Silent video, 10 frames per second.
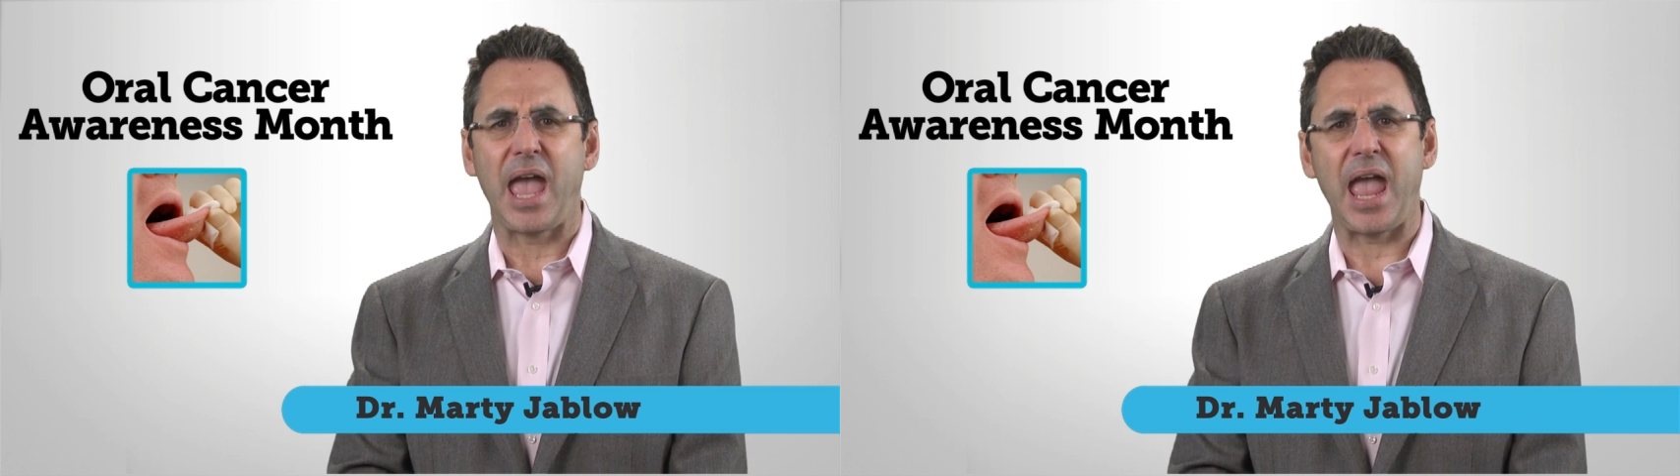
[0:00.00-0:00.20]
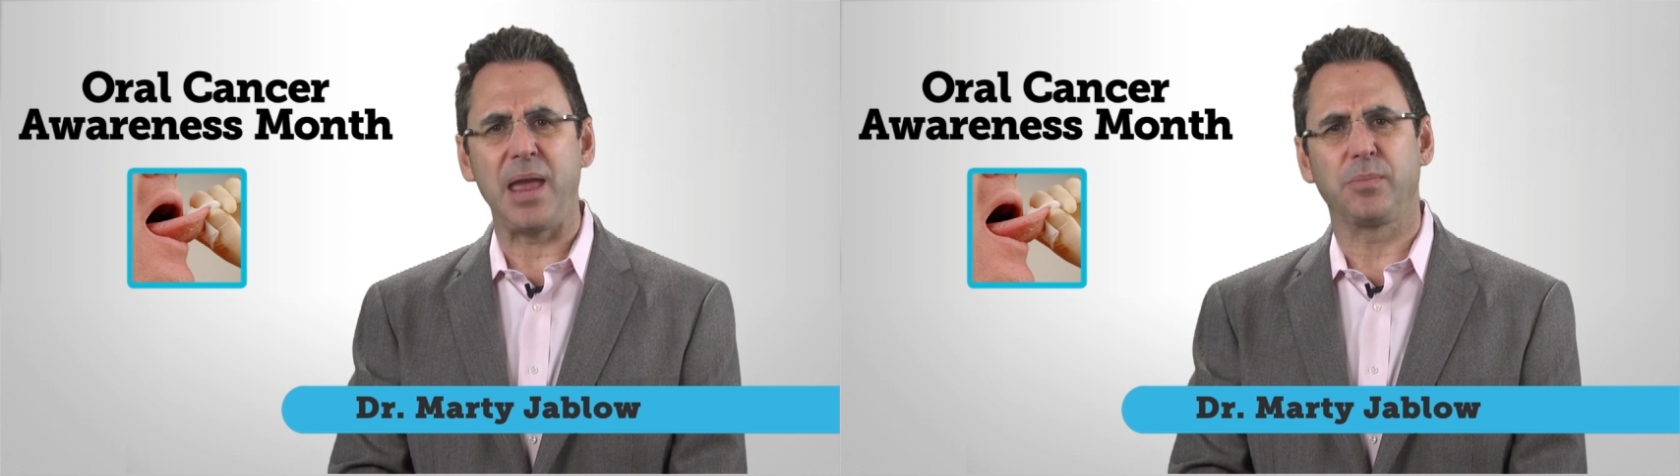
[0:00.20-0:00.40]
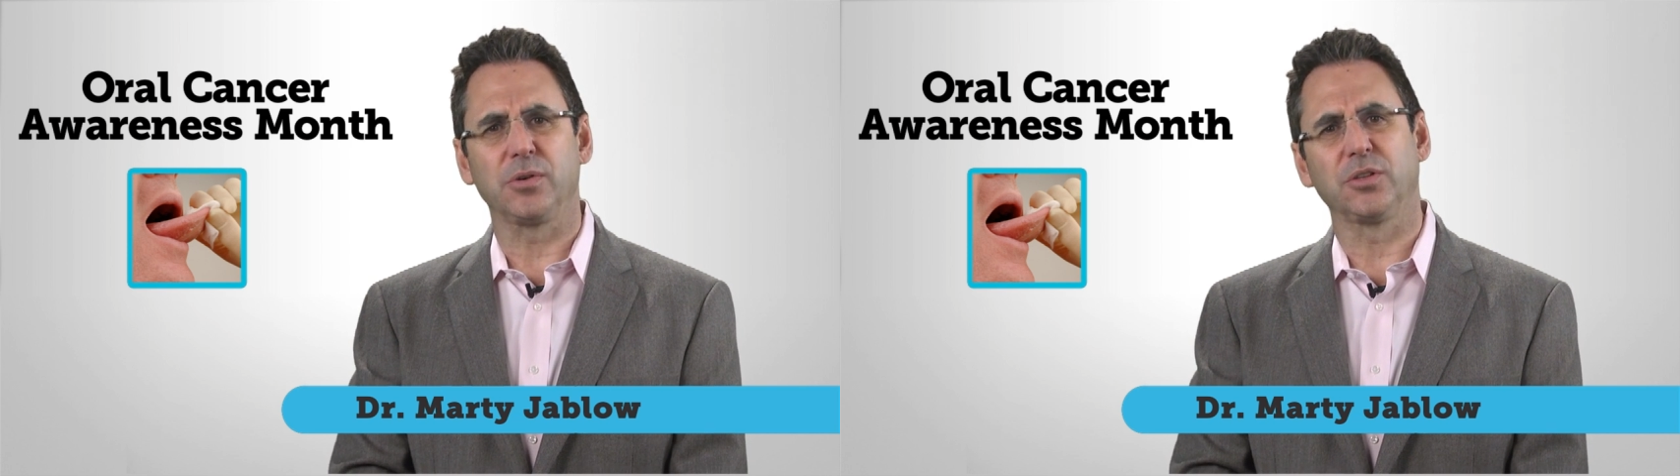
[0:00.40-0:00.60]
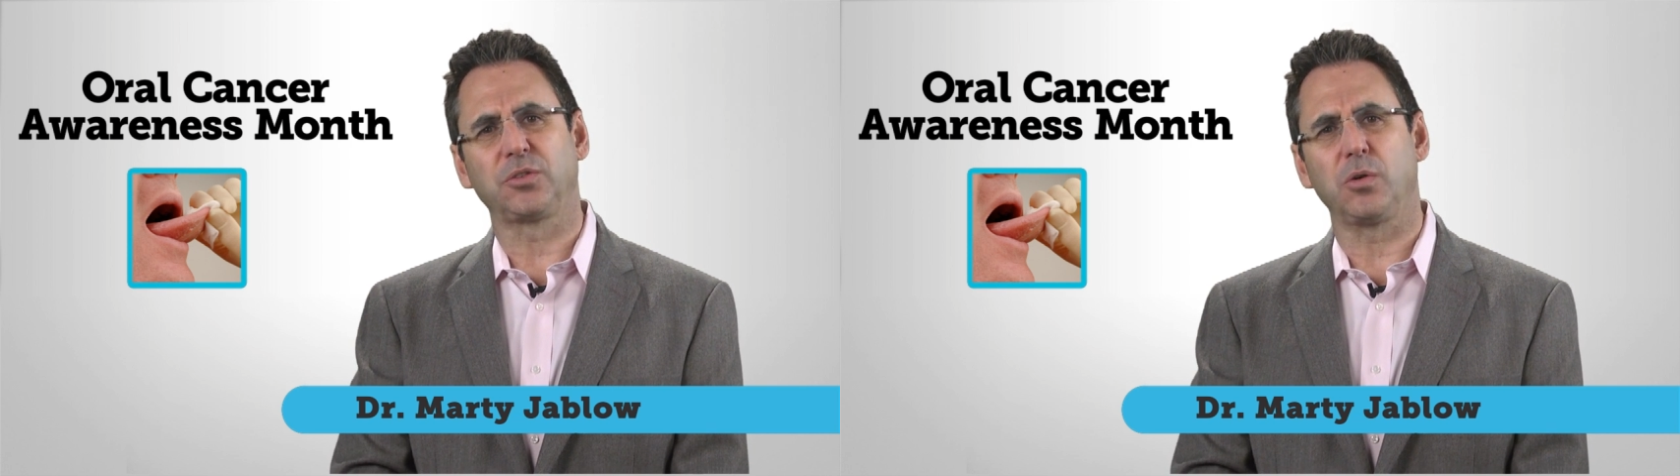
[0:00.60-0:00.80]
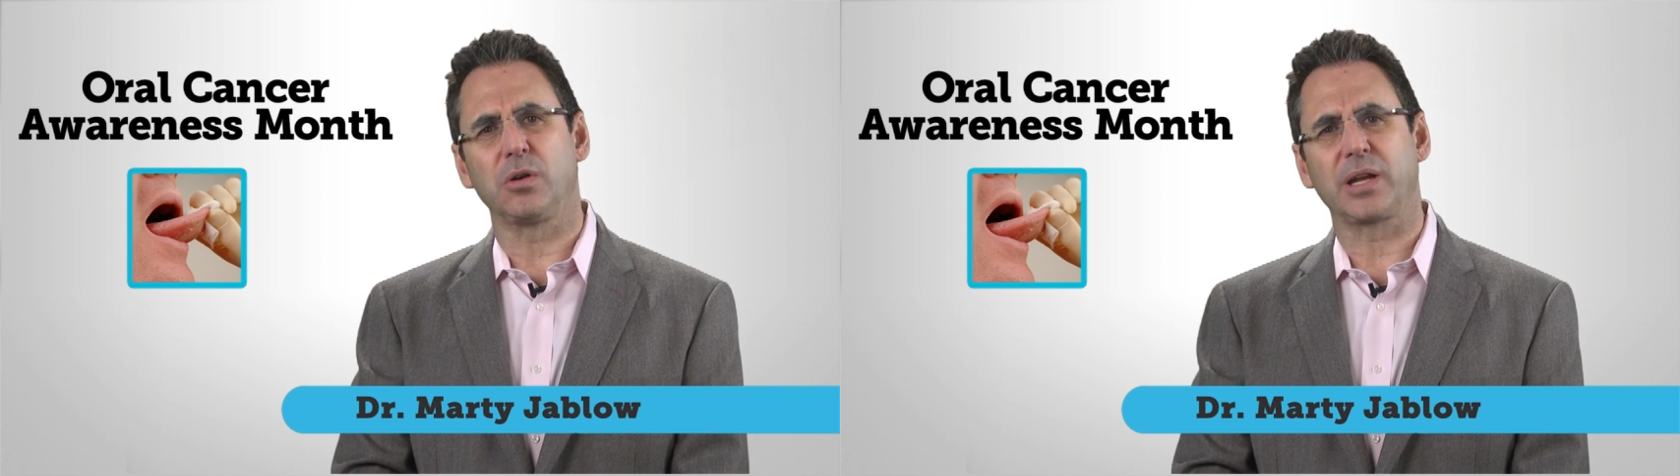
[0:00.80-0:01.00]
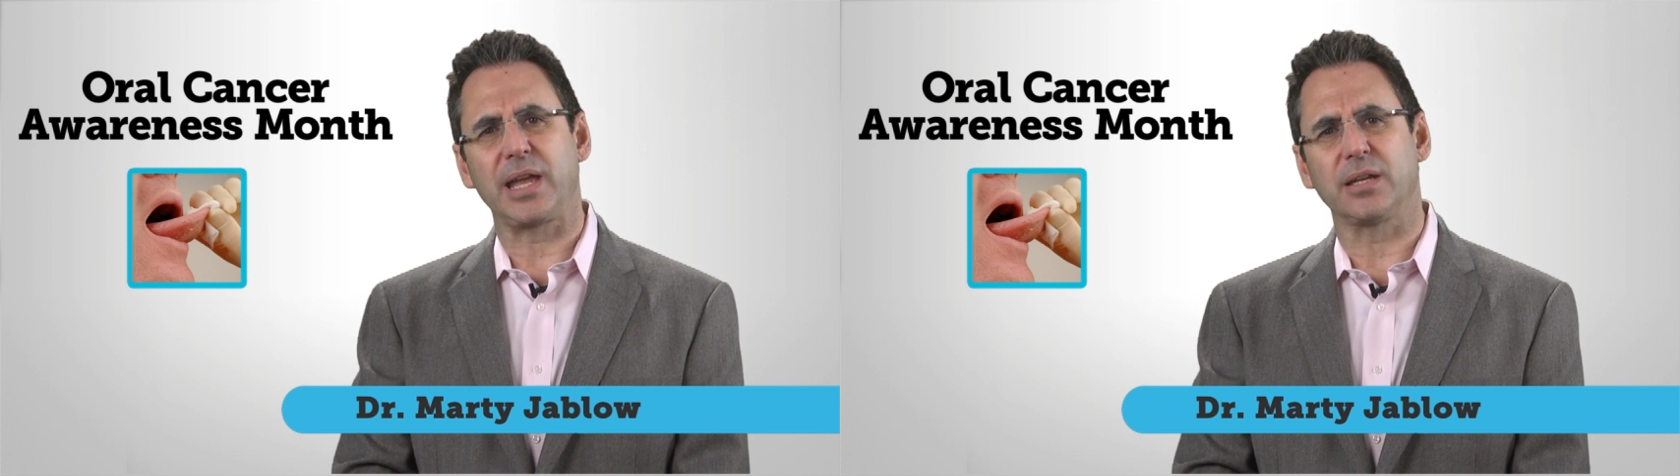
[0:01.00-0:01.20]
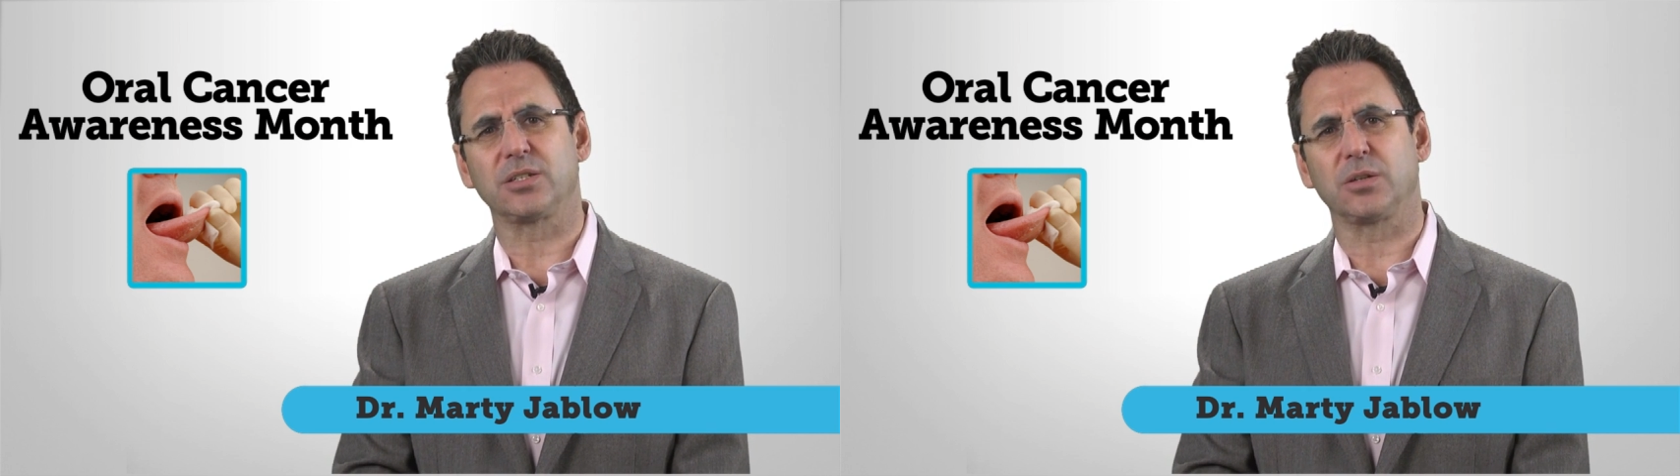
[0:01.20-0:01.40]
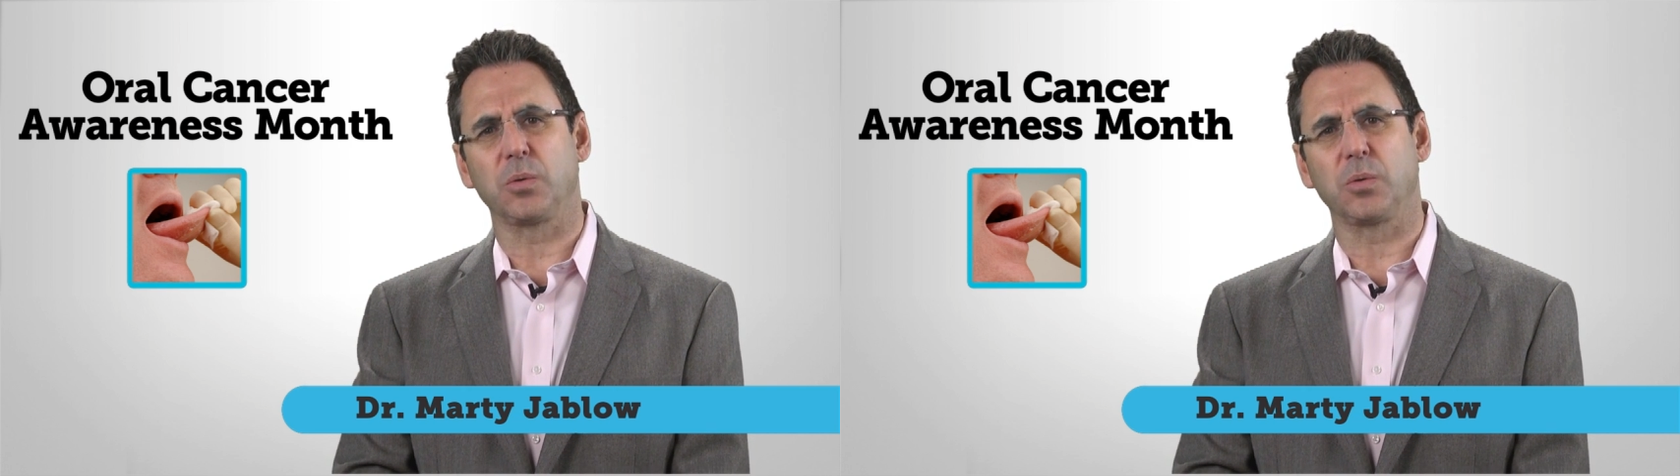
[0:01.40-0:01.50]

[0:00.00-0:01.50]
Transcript: April is Oral Cancer